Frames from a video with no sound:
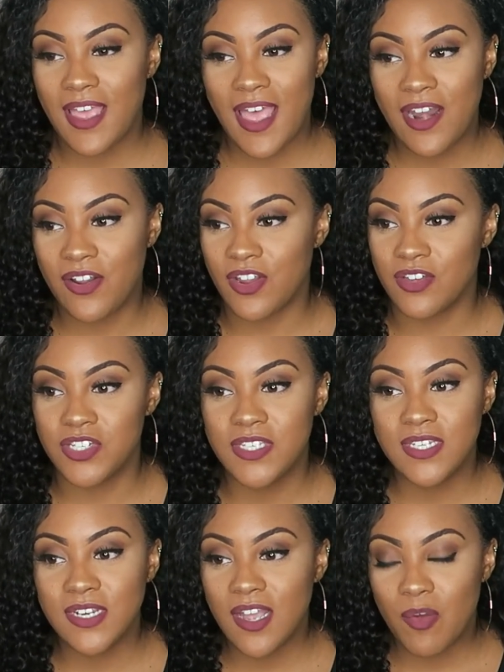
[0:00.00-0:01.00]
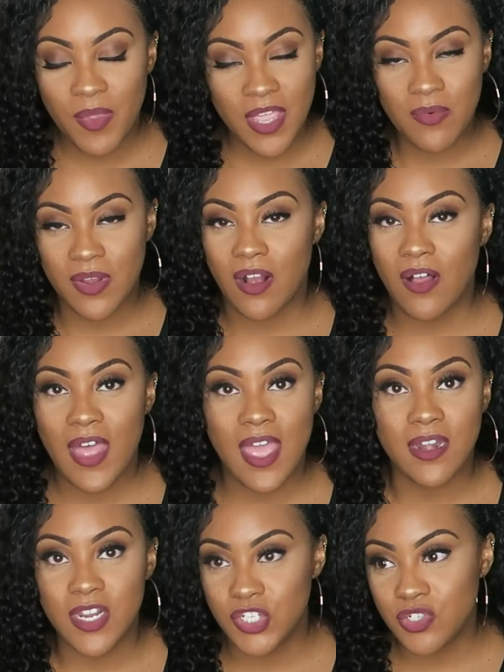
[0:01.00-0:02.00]
I don't know, just to come in with all
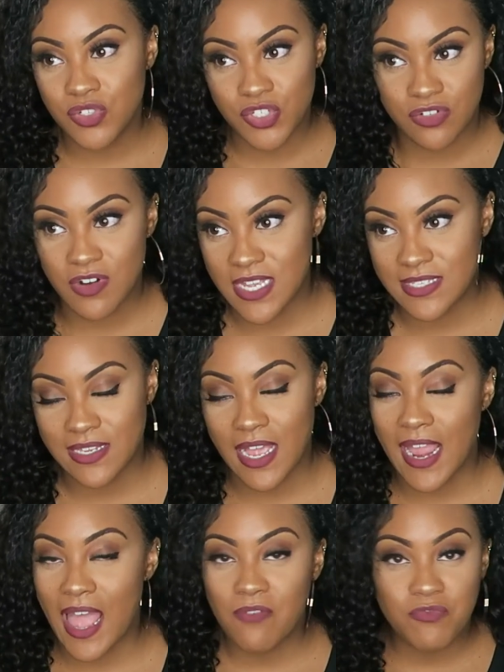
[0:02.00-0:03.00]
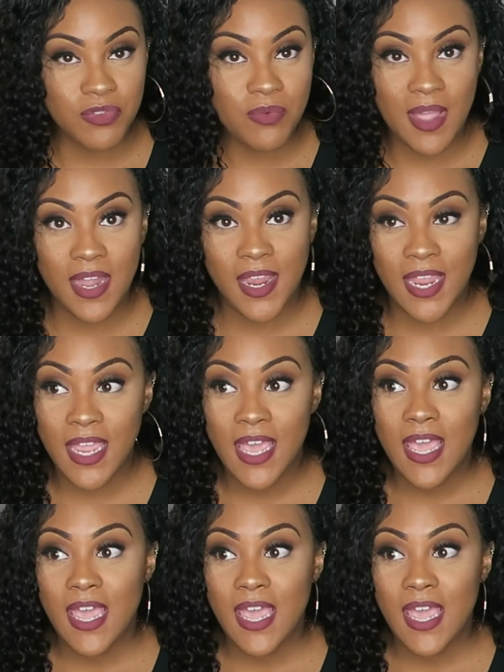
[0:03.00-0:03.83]
that additional stress like after the wedding,